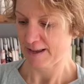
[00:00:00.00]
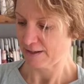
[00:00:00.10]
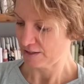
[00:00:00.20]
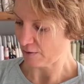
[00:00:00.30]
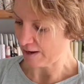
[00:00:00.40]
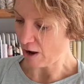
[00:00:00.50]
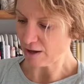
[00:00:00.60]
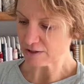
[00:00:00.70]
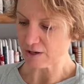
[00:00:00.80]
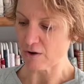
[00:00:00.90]
So I
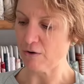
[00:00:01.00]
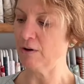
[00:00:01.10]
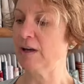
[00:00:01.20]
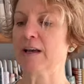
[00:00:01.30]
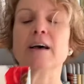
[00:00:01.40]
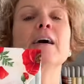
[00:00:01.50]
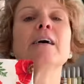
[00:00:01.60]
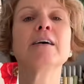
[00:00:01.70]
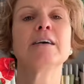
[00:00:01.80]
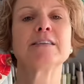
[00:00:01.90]
also,
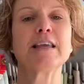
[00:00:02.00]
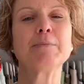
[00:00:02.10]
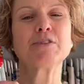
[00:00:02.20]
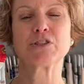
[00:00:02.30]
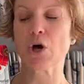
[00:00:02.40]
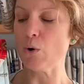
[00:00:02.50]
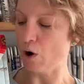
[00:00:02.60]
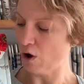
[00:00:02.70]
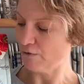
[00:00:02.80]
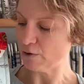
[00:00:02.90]
same sew
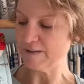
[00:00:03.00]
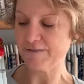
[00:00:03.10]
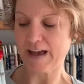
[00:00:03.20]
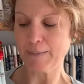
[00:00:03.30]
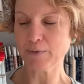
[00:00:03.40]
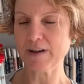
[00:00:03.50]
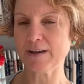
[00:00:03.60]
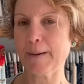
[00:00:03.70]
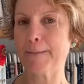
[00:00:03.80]
over it fabric,